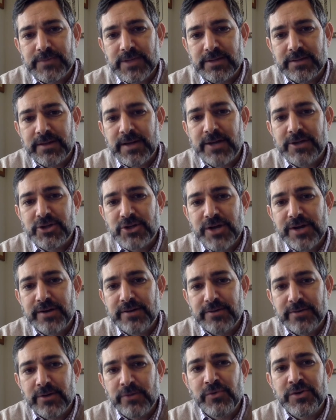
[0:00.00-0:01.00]
kasher,
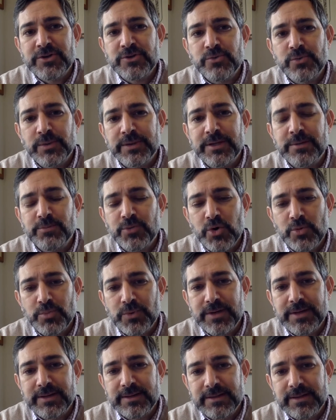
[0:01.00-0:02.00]
a ritually
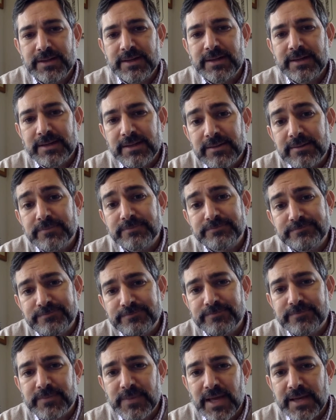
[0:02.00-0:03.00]
appropriate
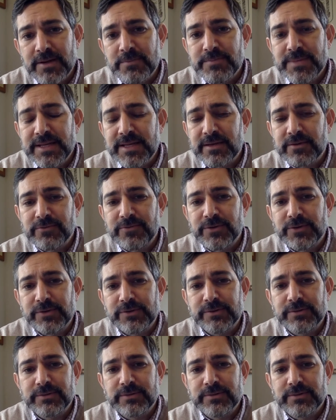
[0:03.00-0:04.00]
and a meaningful
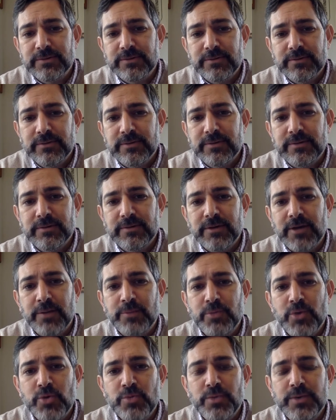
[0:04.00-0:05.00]

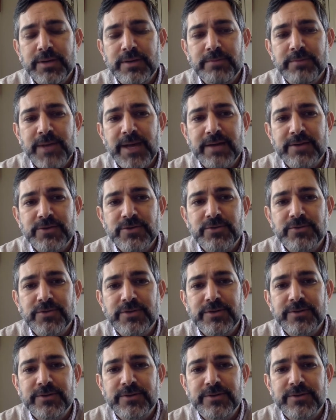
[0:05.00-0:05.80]
appropriate Passover.